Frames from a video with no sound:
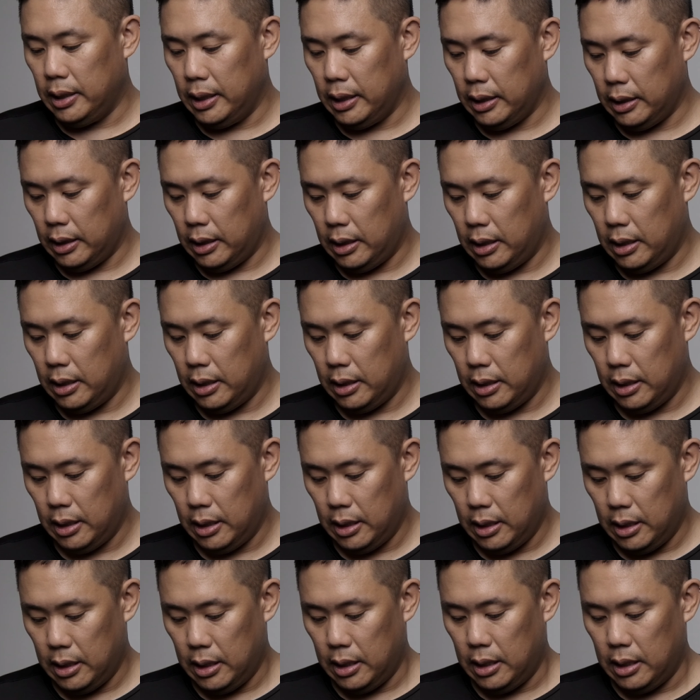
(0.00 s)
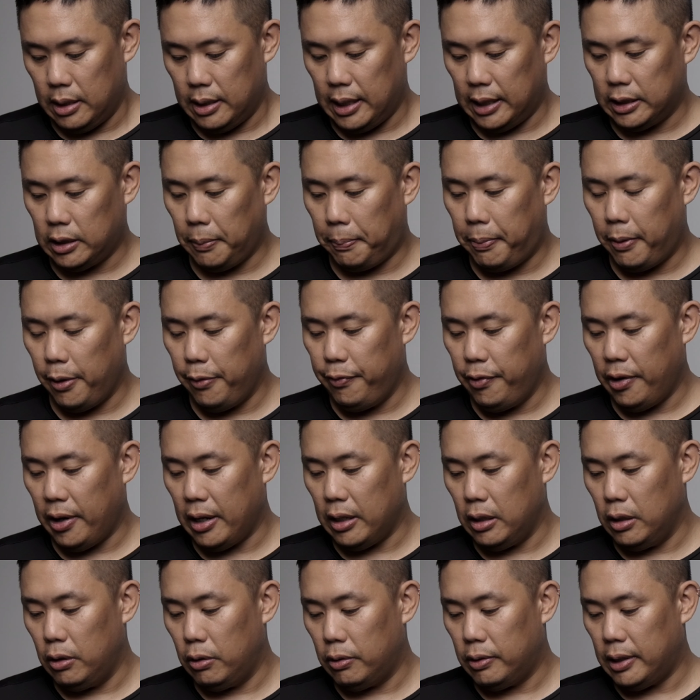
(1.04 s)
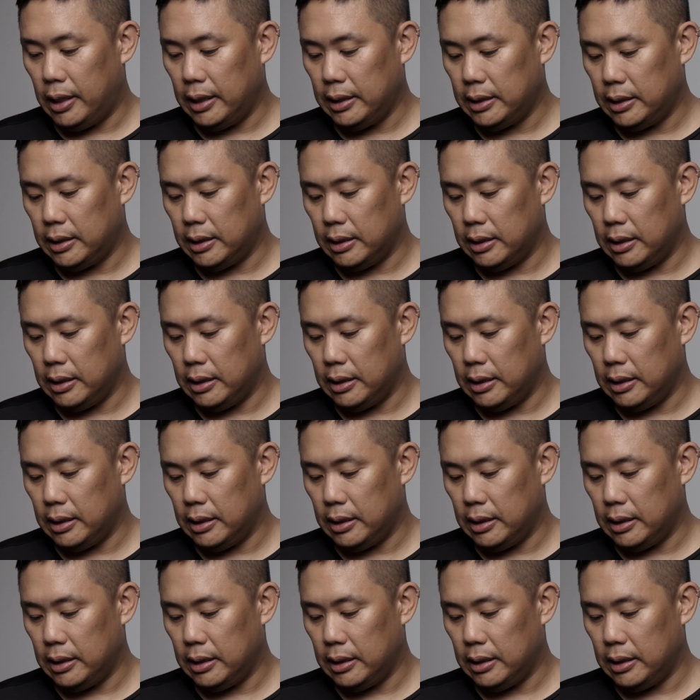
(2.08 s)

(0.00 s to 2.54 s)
it. There's a preview at low res.